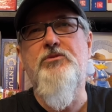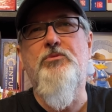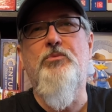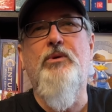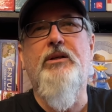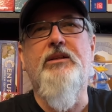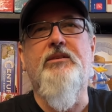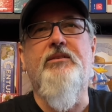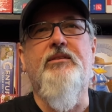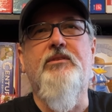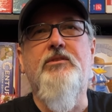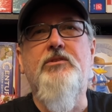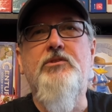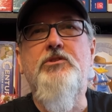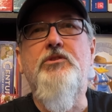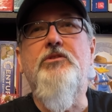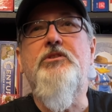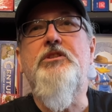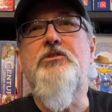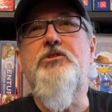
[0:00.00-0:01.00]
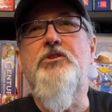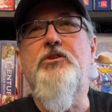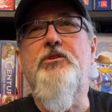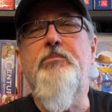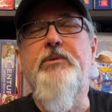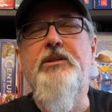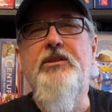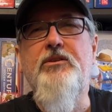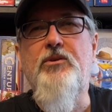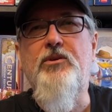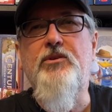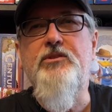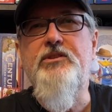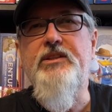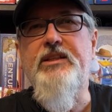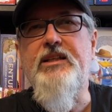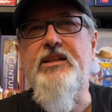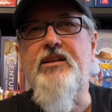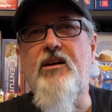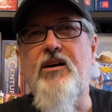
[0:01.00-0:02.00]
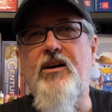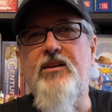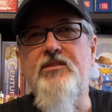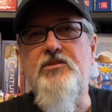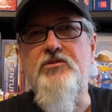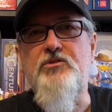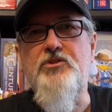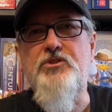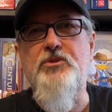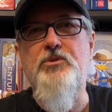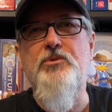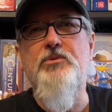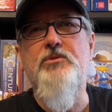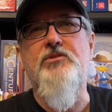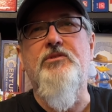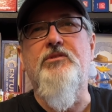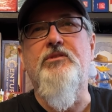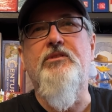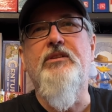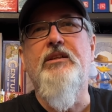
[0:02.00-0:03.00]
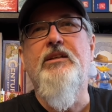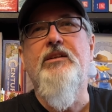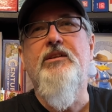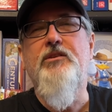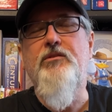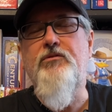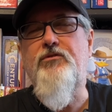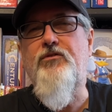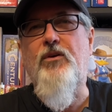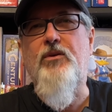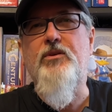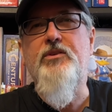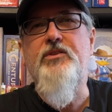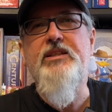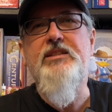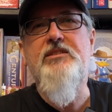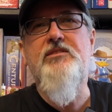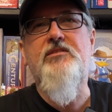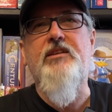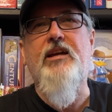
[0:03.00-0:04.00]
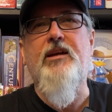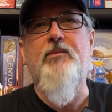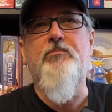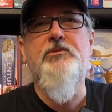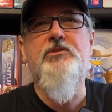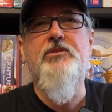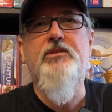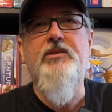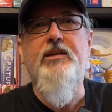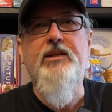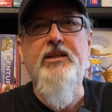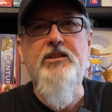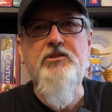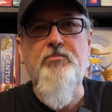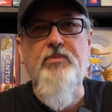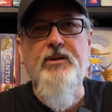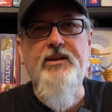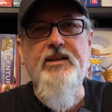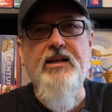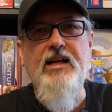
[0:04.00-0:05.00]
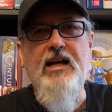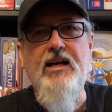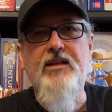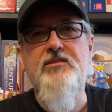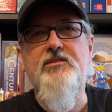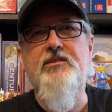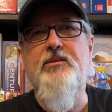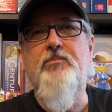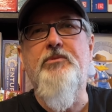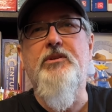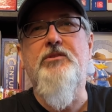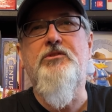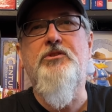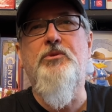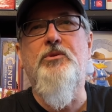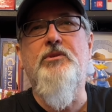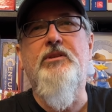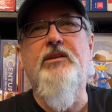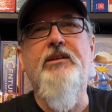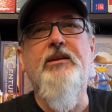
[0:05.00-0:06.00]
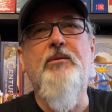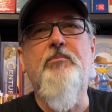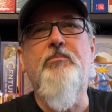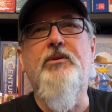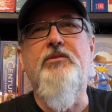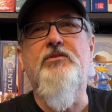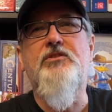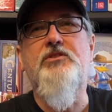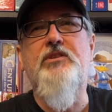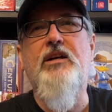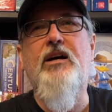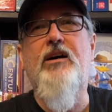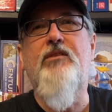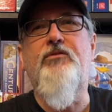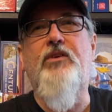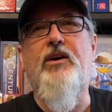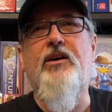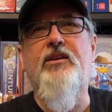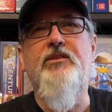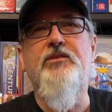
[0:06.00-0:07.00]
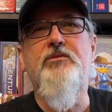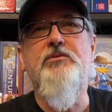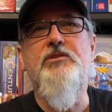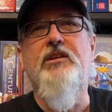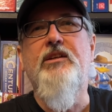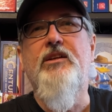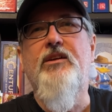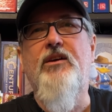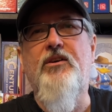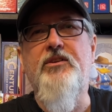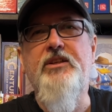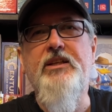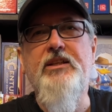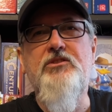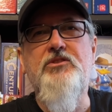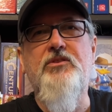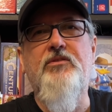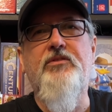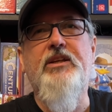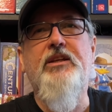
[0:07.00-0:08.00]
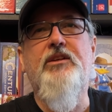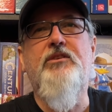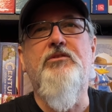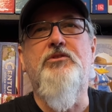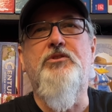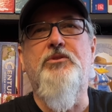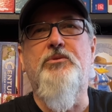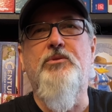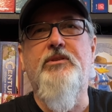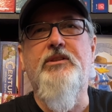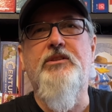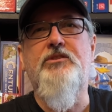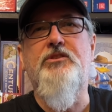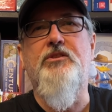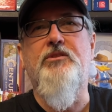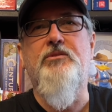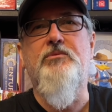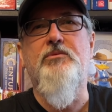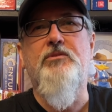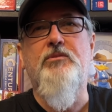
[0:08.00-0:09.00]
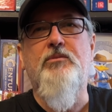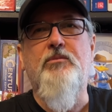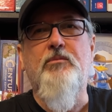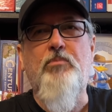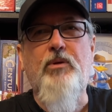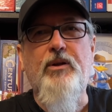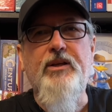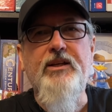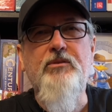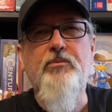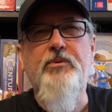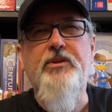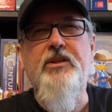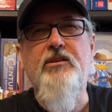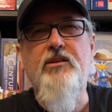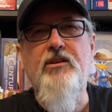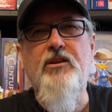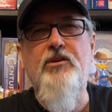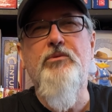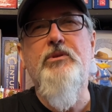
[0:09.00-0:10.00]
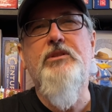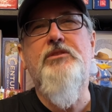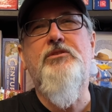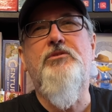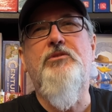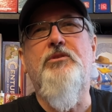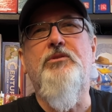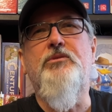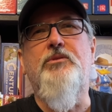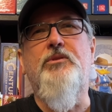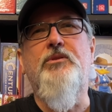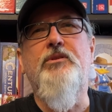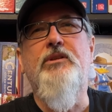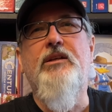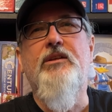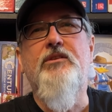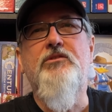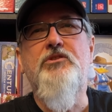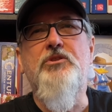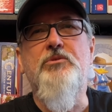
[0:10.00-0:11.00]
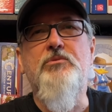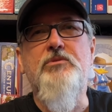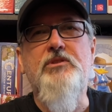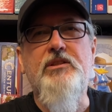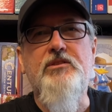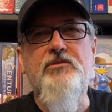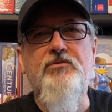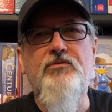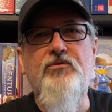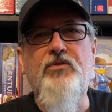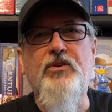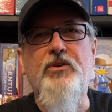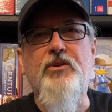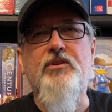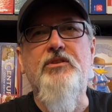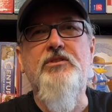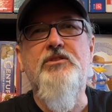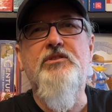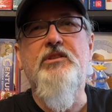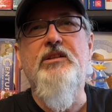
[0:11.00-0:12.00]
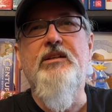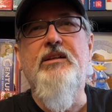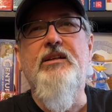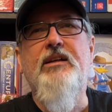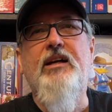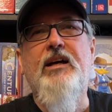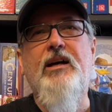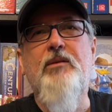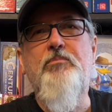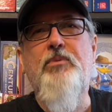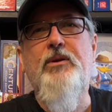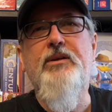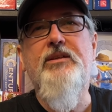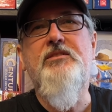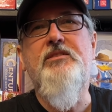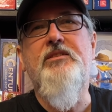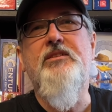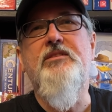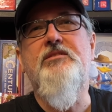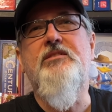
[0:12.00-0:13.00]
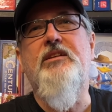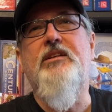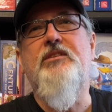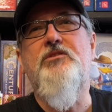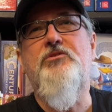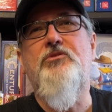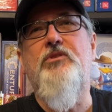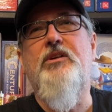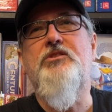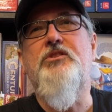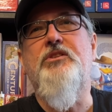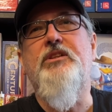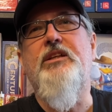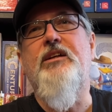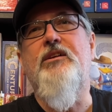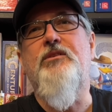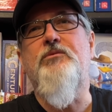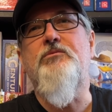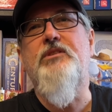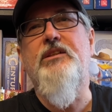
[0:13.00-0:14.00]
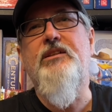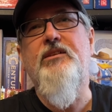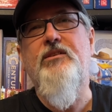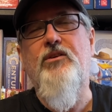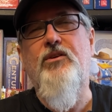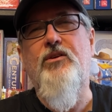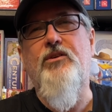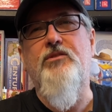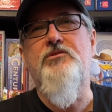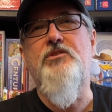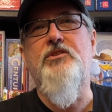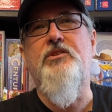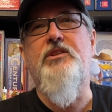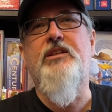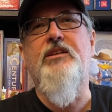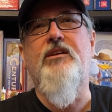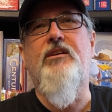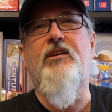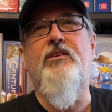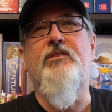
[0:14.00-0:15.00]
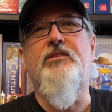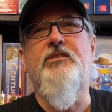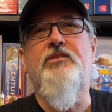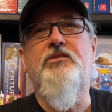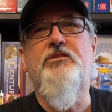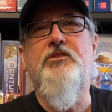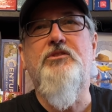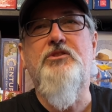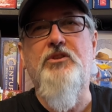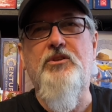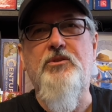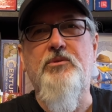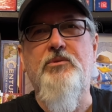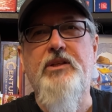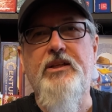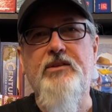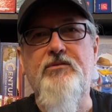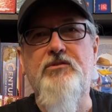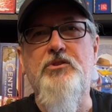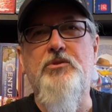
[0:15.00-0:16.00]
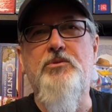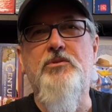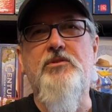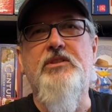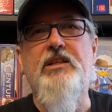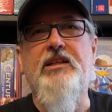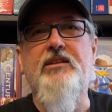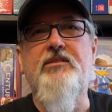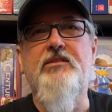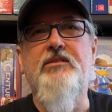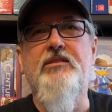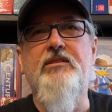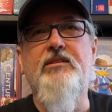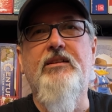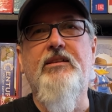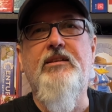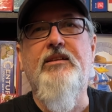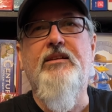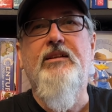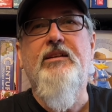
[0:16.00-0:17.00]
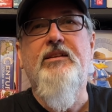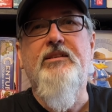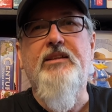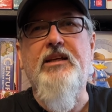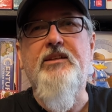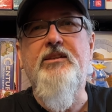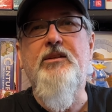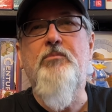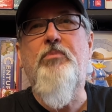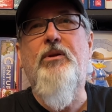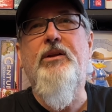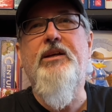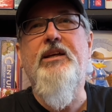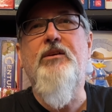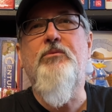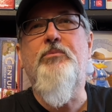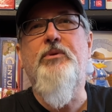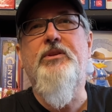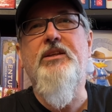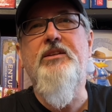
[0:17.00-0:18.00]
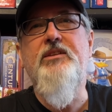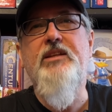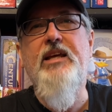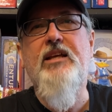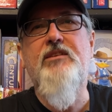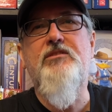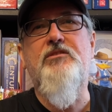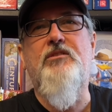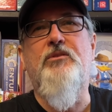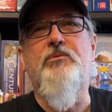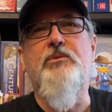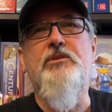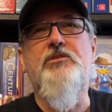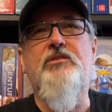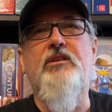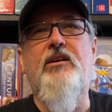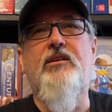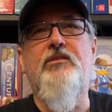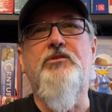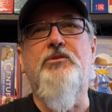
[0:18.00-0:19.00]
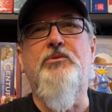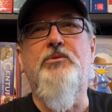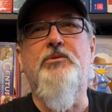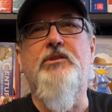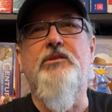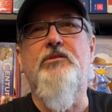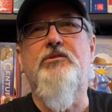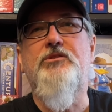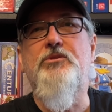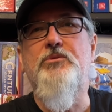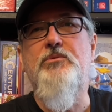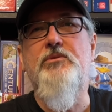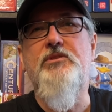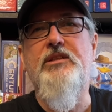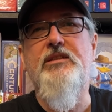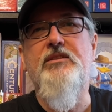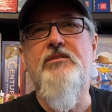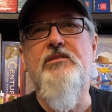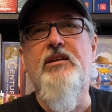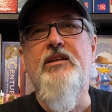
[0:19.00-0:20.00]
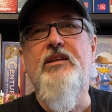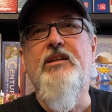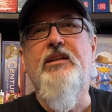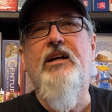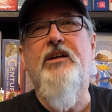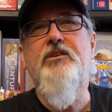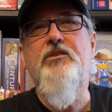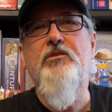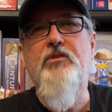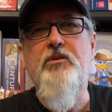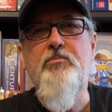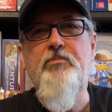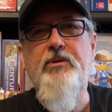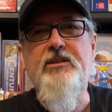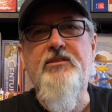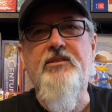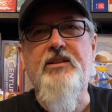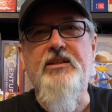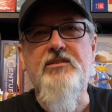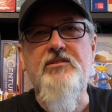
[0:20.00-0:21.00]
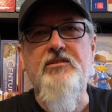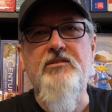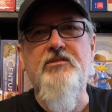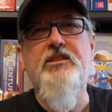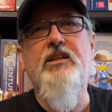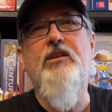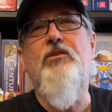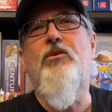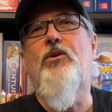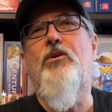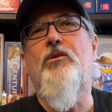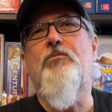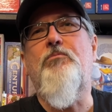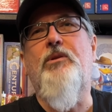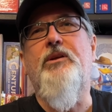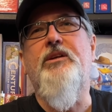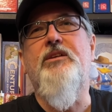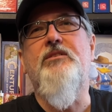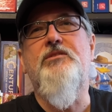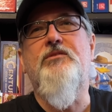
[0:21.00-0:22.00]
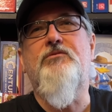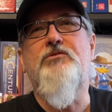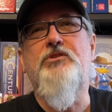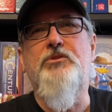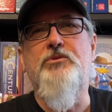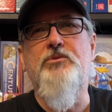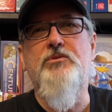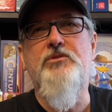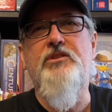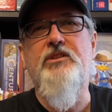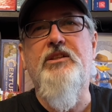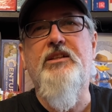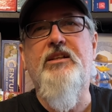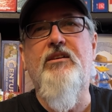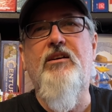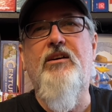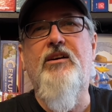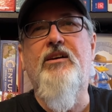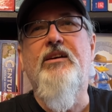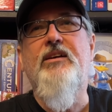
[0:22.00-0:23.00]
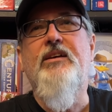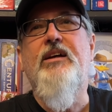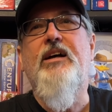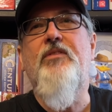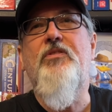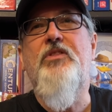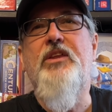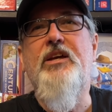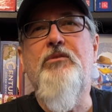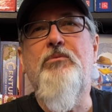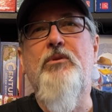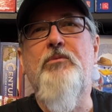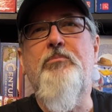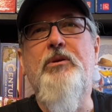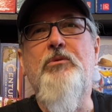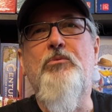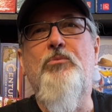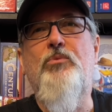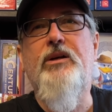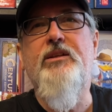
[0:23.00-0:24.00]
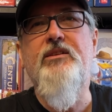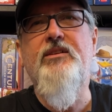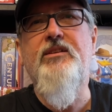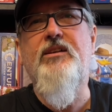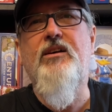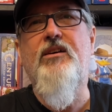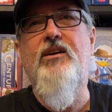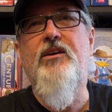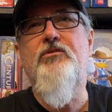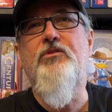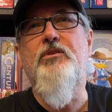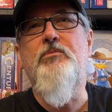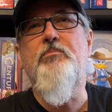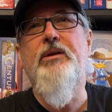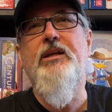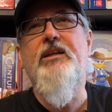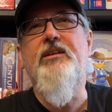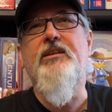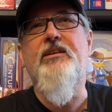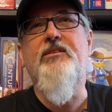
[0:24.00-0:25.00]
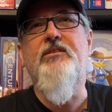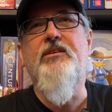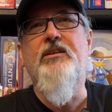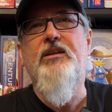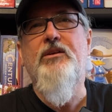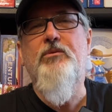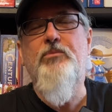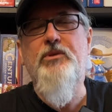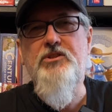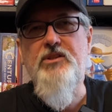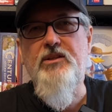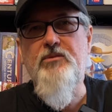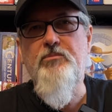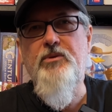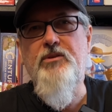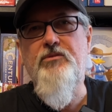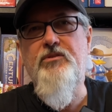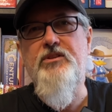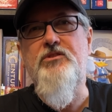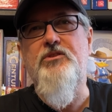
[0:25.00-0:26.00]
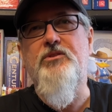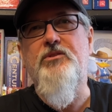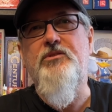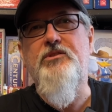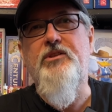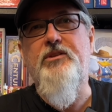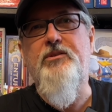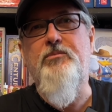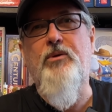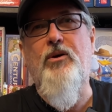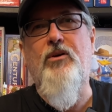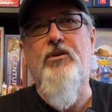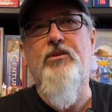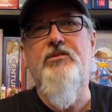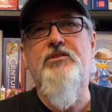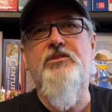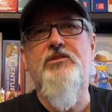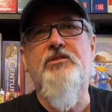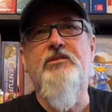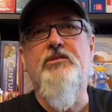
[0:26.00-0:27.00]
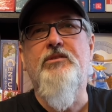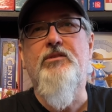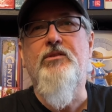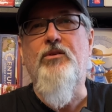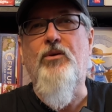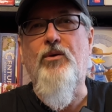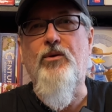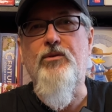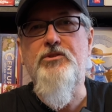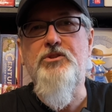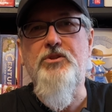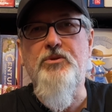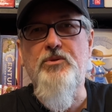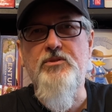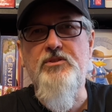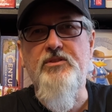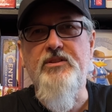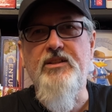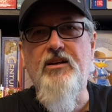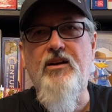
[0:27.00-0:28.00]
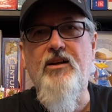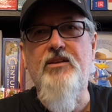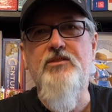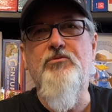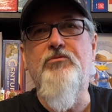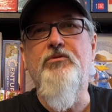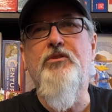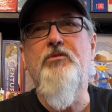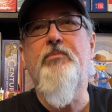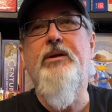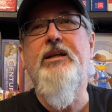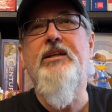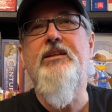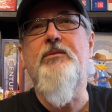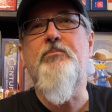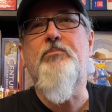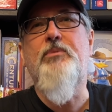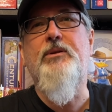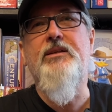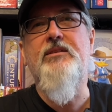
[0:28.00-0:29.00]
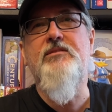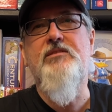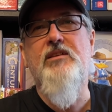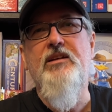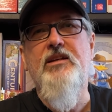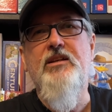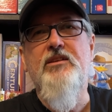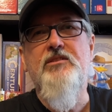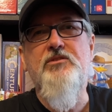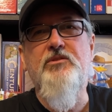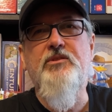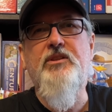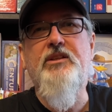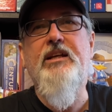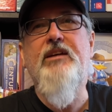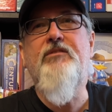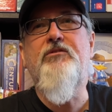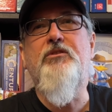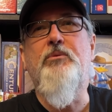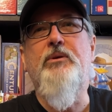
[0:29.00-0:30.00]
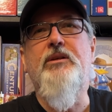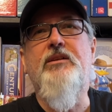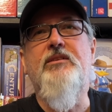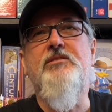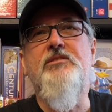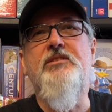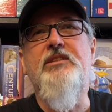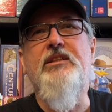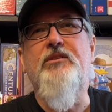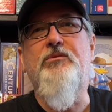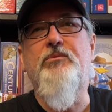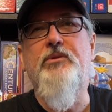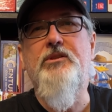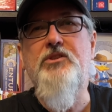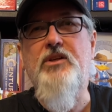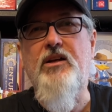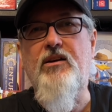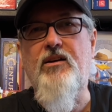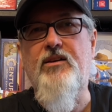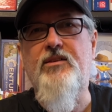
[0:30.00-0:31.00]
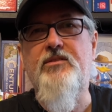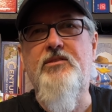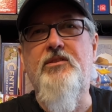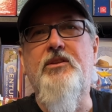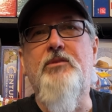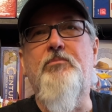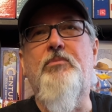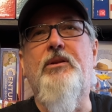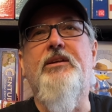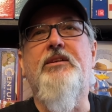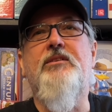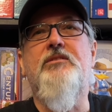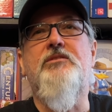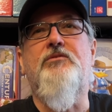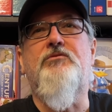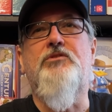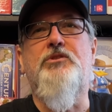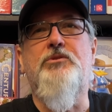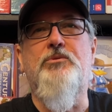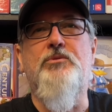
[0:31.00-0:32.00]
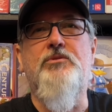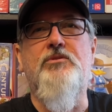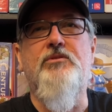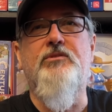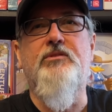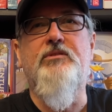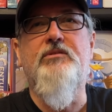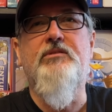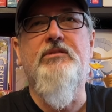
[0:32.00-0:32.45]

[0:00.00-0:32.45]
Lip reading: 1. To determine the order the cards are chosen, you follow these steps. Each player adds up the total number of star values on each of their controlled issues. The player with the lowest score chooses first and places a strategy counter onto the card to show they've chosen it. Then the player with the next lowest star total chooses, and you repeat this until all players have chosen a card, and there will be 1 card remaining which can be returned to the box. All chosen cards remain in place so that everyone can see which card the players have chosen.